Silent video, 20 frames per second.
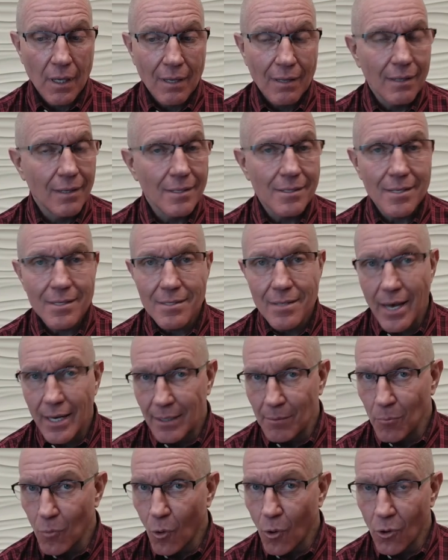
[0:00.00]
This is not
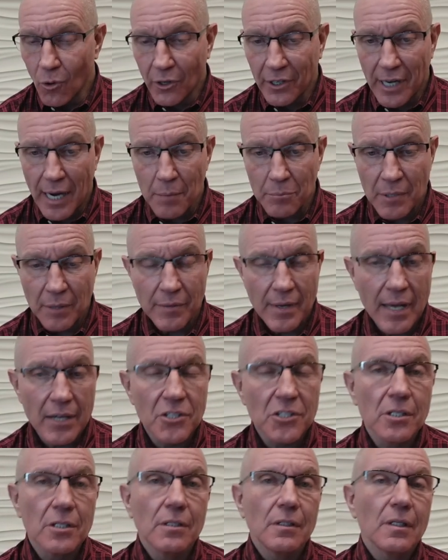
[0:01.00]
a moral
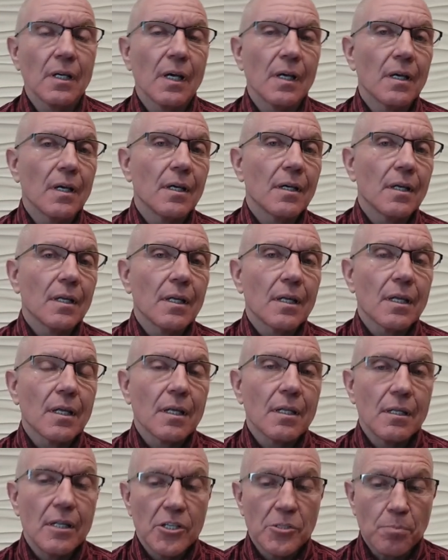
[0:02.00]
condemnation.
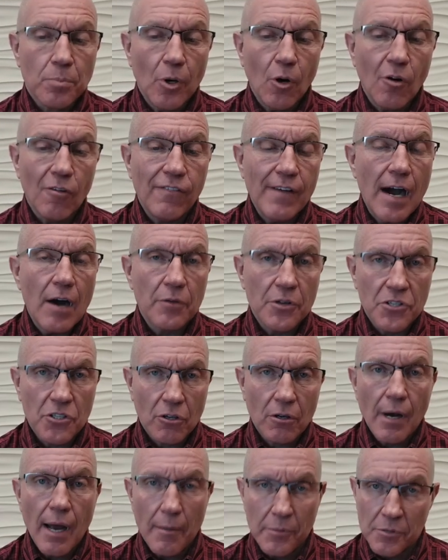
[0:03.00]
This profile
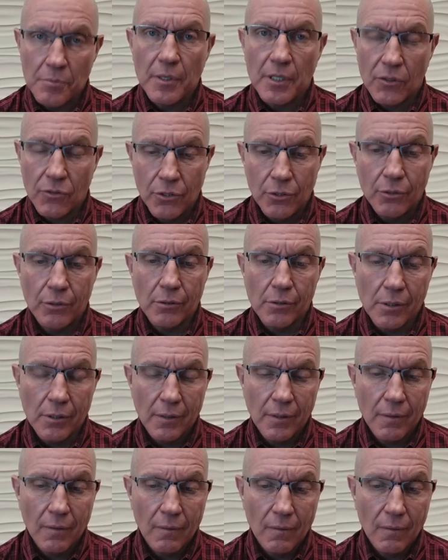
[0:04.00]
describes me too.